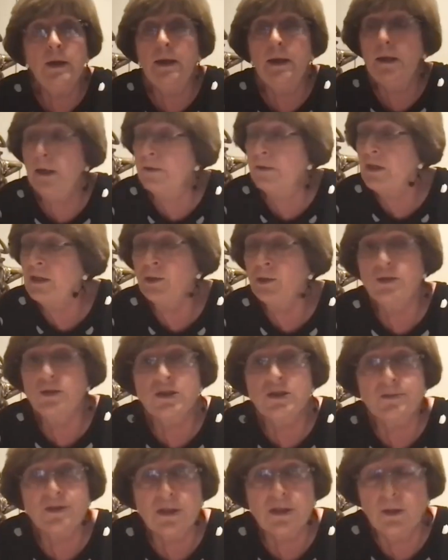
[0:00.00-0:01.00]
And I think there
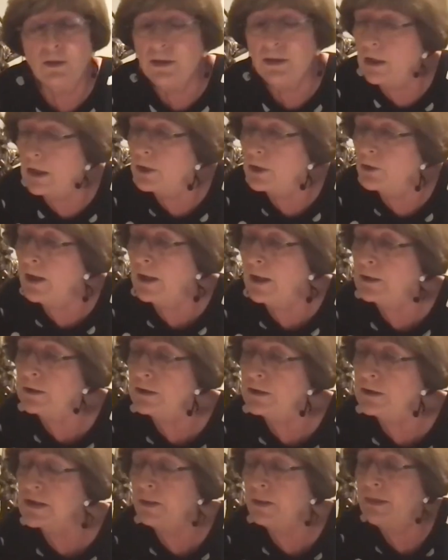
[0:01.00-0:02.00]
was some snow in the Nutcracker
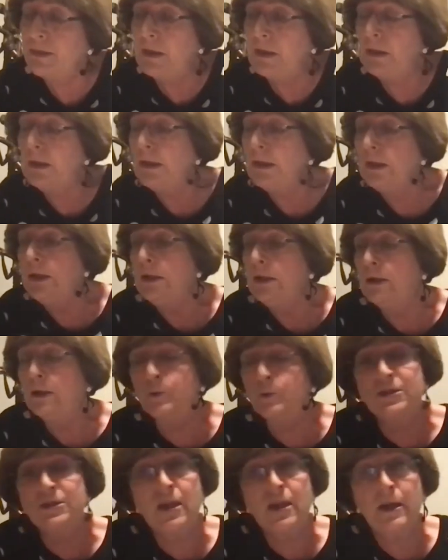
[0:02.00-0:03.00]
or something. Or
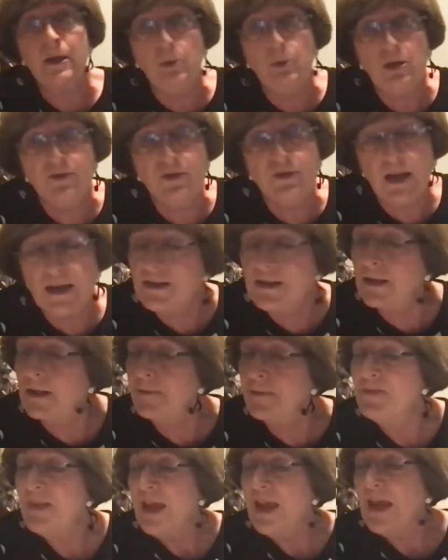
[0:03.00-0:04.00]
was that a movie I saw?